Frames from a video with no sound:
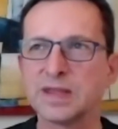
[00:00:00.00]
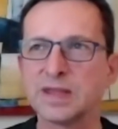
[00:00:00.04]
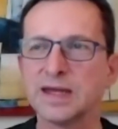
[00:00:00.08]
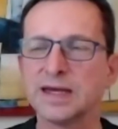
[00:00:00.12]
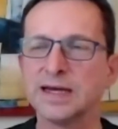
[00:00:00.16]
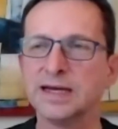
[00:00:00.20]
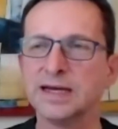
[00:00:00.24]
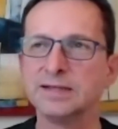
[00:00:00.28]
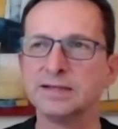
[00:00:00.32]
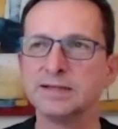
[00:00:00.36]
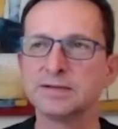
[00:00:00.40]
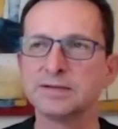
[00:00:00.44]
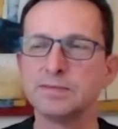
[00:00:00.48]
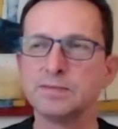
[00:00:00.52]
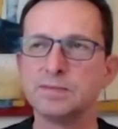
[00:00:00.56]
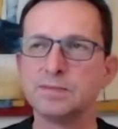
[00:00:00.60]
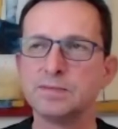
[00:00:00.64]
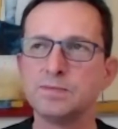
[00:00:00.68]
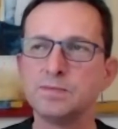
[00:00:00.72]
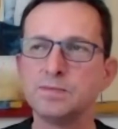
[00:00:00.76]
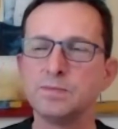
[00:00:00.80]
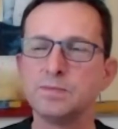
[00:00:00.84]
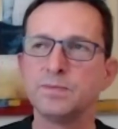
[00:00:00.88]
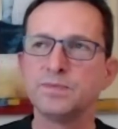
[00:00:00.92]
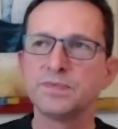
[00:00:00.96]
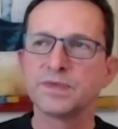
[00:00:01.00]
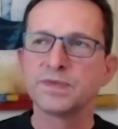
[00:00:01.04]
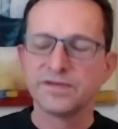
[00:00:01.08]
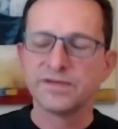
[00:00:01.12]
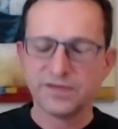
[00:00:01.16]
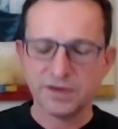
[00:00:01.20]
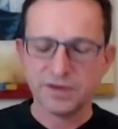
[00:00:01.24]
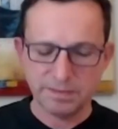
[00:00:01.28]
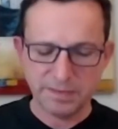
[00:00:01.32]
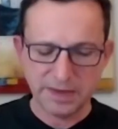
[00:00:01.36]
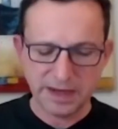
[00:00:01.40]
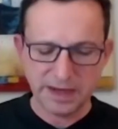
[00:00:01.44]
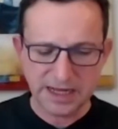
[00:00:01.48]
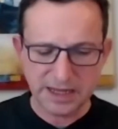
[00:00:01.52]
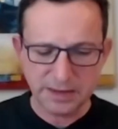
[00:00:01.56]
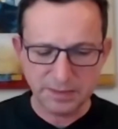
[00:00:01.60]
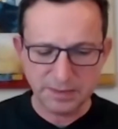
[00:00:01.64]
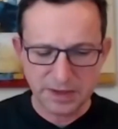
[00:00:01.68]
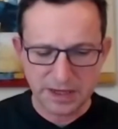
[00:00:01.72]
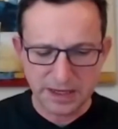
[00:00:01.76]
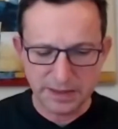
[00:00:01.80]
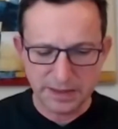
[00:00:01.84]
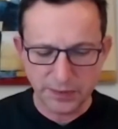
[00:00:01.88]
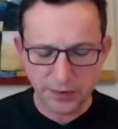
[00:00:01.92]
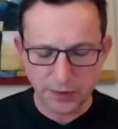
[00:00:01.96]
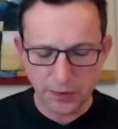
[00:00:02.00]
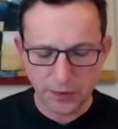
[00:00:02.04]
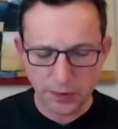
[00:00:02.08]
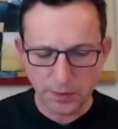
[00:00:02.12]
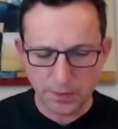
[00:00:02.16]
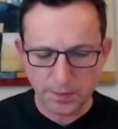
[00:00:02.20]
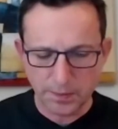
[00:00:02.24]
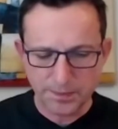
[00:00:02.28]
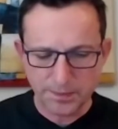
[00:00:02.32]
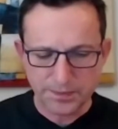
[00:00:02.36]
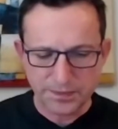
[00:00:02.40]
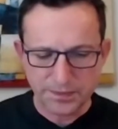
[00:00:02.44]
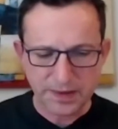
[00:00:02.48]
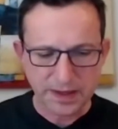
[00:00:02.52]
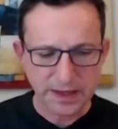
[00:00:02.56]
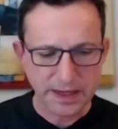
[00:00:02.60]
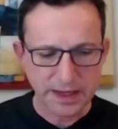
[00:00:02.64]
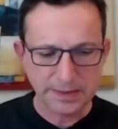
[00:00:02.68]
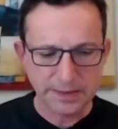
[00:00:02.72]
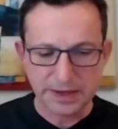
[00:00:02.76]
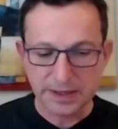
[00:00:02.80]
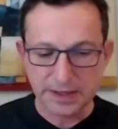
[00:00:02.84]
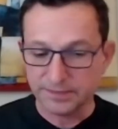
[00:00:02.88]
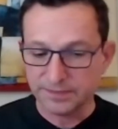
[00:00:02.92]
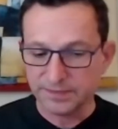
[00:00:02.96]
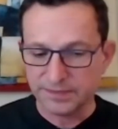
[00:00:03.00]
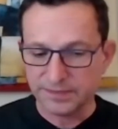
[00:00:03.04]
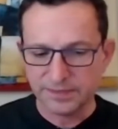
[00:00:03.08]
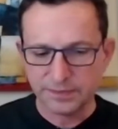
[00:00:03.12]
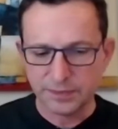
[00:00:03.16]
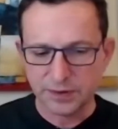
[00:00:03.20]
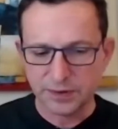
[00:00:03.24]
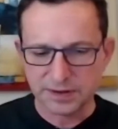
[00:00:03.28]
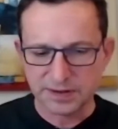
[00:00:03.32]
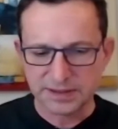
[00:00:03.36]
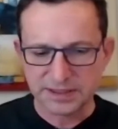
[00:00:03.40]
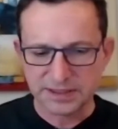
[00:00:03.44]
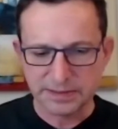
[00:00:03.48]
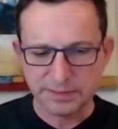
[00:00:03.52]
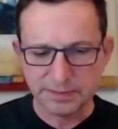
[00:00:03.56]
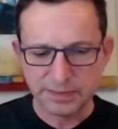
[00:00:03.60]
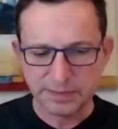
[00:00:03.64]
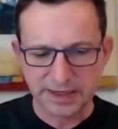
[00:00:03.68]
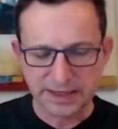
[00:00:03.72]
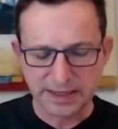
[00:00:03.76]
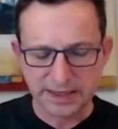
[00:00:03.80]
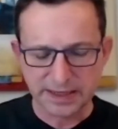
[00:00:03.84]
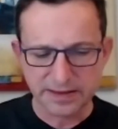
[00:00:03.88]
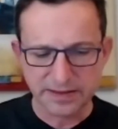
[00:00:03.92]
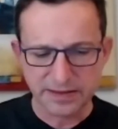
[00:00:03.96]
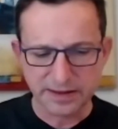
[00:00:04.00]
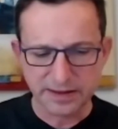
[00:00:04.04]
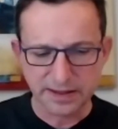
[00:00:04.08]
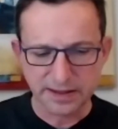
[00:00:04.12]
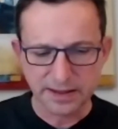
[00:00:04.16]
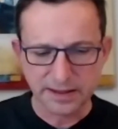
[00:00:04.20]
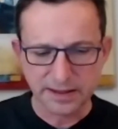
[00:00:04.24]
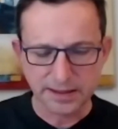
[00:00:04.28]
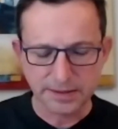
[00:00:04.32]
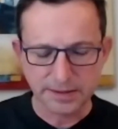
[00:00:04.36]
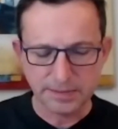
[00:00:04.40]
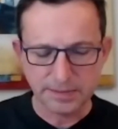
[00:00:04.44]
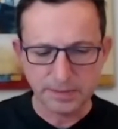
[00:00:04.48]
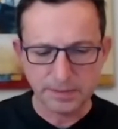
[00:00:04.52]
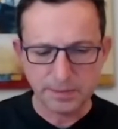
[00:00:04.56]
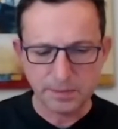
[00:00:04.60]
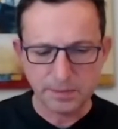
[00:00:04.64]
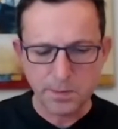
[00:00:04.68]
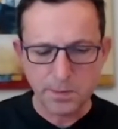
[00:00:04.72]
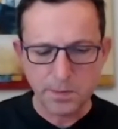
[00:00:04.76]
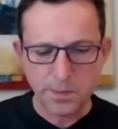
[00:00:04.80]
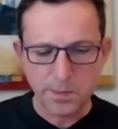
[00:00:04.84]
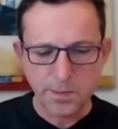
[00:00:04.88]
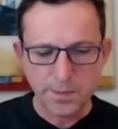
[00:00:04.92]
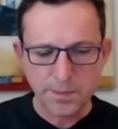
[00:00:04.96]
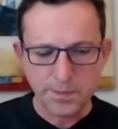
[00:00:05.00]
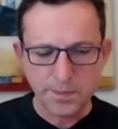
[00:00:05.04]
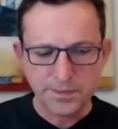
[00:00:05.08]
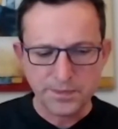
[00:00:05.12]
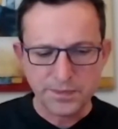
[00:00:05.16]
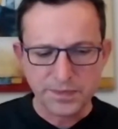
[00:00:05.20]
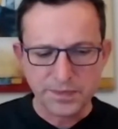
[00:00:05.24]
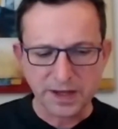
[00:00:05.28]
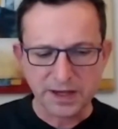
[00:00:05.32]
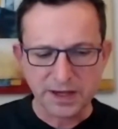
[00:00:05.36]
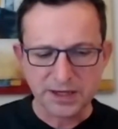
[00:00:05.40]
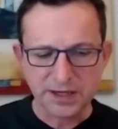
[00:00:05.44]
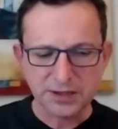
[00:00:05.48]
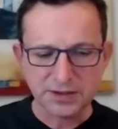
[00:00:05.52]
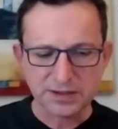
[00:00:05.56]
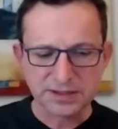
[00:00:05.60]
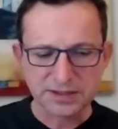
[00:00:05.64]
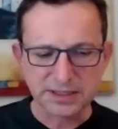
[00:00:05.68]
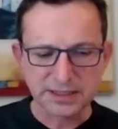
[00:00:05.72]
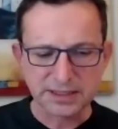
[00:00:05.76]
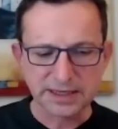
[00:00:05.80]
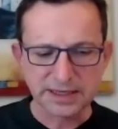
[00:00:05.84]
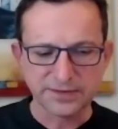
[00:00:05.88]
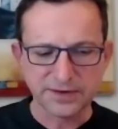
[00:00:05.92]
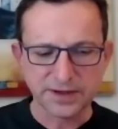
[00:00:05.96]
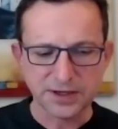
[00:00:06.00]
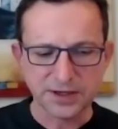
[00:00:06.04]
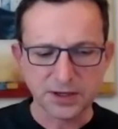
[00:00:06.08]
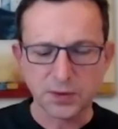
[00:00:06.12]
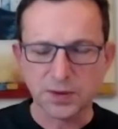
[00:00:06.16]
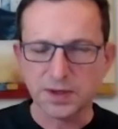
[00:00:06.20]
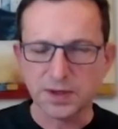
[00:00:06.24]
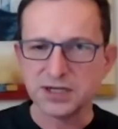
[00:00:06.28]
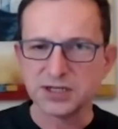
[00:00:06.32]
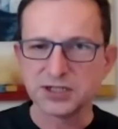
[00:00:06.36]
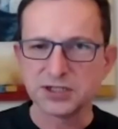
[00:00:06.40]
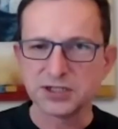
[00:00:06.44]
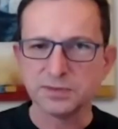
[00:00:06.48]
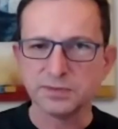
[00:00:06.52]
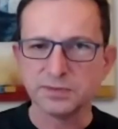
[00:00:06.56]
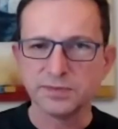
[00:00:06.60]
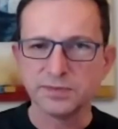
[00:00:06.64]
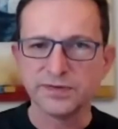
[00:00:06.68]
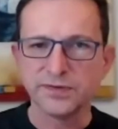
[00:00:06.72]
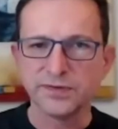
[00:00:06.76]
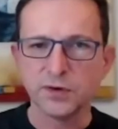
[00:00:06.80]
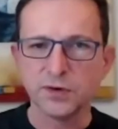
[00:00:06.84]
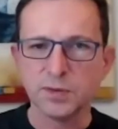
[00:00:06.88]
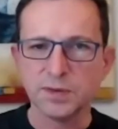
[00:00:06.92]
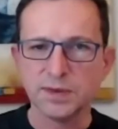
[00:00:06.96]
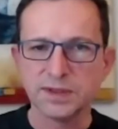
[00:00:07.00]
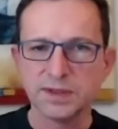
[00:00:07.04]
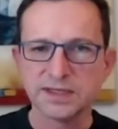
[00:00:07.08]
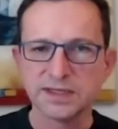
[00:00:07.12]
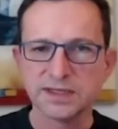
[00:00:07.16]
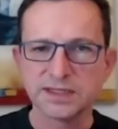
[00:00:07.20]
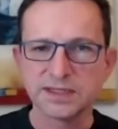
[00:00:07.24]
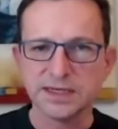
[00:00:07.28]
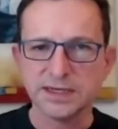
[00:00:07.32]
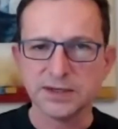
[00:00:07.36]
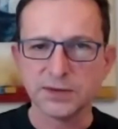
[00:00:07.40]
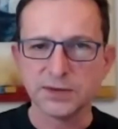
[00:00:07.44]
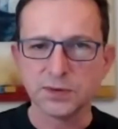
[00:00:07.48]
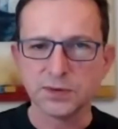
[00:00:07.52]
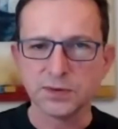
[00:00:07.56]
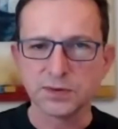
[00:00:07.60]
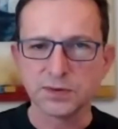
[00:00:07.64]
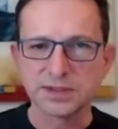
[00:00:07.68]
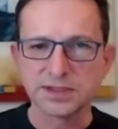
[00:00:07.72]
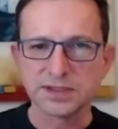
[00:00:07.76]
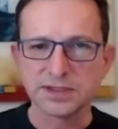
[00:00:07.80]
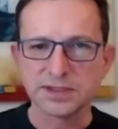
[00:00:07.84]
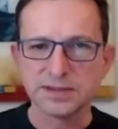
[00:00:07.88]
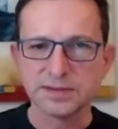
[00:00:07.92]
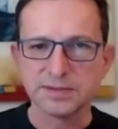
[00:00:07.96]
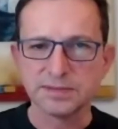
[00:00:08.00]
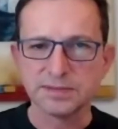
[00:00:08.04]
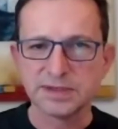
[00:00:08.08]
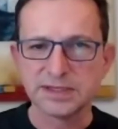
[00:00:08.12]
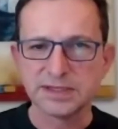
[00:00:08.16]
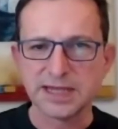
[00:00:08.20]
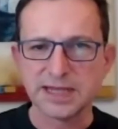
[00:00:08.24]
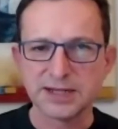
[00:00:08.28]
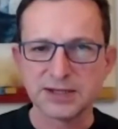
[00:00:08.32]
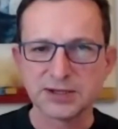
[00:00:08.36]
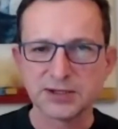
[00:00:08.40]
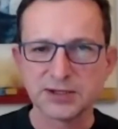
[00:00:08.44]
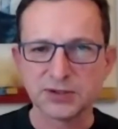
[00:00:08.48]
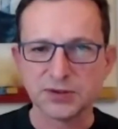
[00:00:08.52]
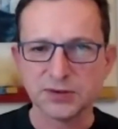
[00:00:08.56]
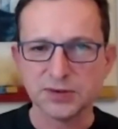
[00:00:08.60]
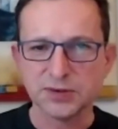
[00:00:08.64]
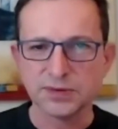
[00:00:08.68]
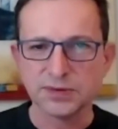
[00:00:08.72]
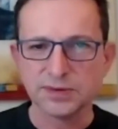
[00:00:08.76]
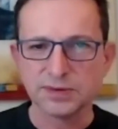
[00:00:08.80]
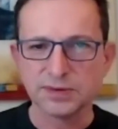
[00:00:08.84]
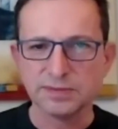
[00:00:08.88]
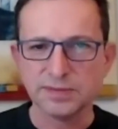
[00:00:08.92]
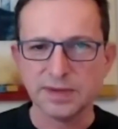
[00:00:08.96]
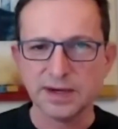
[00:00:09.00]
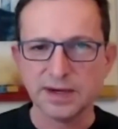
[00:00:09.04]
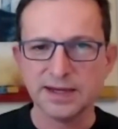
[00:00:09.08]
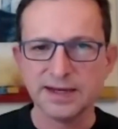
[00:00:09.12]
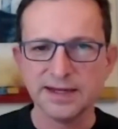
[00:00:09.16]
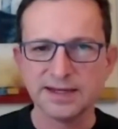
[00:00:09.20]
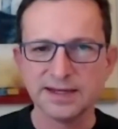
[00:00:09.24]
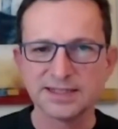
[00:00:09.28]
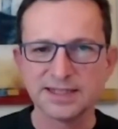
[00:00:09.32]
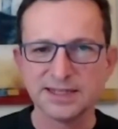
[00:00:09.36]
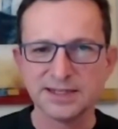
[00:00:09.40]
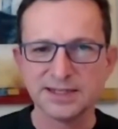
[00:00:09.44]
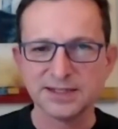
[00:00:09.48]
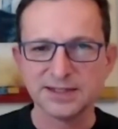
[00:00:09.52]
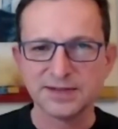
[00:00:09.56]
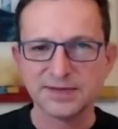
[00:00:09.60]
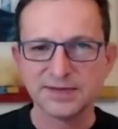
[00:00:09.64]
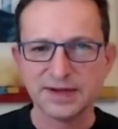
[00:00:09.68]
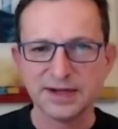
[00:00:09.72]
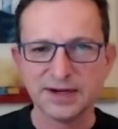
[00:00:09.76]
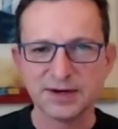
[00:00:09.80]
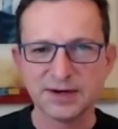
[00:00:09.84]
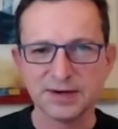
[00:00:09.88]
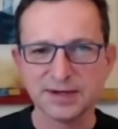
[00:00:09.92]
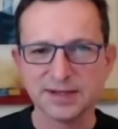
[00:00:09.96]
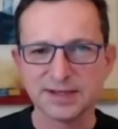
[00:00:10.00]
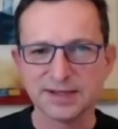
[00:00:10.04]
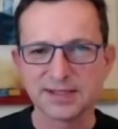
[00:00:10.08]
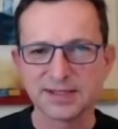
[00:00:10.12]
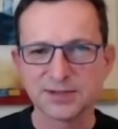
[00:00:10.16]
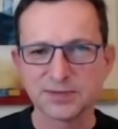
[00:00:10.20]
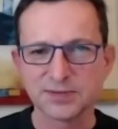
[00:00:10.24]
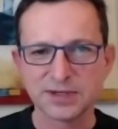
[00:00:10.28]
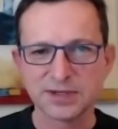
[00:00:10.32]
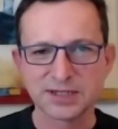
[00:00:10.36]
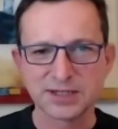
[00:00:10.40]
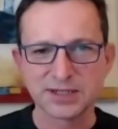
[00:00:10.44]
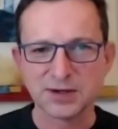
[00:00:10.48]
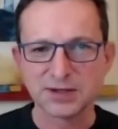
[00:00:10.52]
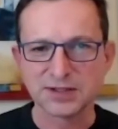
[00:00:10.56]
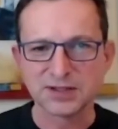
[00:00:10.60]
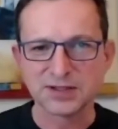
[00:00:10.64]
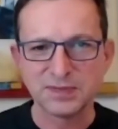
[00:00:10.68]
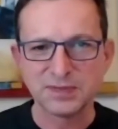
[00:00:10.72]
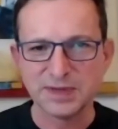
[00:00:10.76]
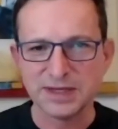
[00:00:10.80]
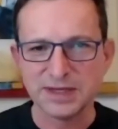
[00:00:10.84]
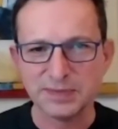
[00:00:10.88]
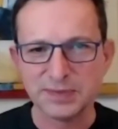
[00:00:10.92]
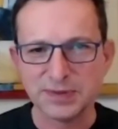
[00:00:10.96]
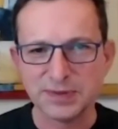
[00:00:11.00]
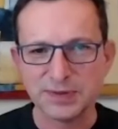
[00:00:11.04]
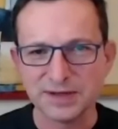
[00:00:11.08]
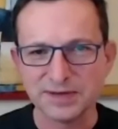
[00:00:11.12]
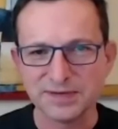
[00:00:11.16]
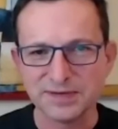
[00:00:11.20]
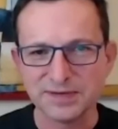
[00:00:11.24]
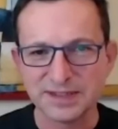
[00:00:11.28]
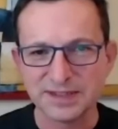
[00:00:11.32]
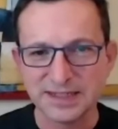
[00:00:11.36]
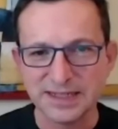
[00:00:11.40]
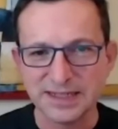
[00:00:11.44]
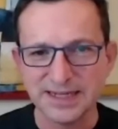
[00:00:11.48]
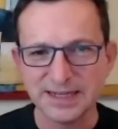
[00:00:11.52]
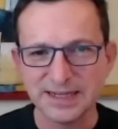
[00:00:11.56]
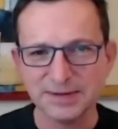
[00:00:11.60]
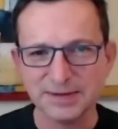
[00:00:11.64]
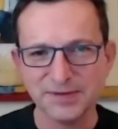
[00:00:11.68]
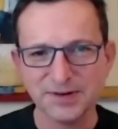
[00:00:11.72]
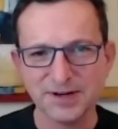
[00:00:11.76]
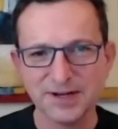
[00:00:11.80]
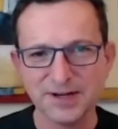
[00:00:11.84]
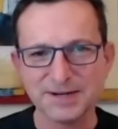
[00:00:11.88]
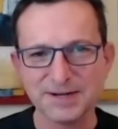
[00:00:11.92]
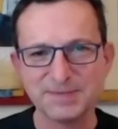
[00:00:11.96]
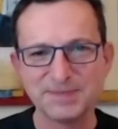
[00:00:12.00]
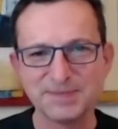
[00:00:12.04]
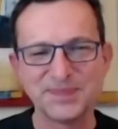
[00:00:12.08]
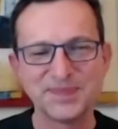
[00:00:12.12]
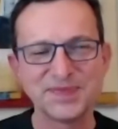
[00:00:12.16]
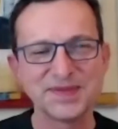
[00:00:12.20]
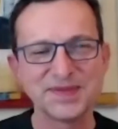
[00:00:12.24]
And for many people, I mean, put simply, I think I use the lovely equation performance equals potential minus interference, which lots of people have seen, right?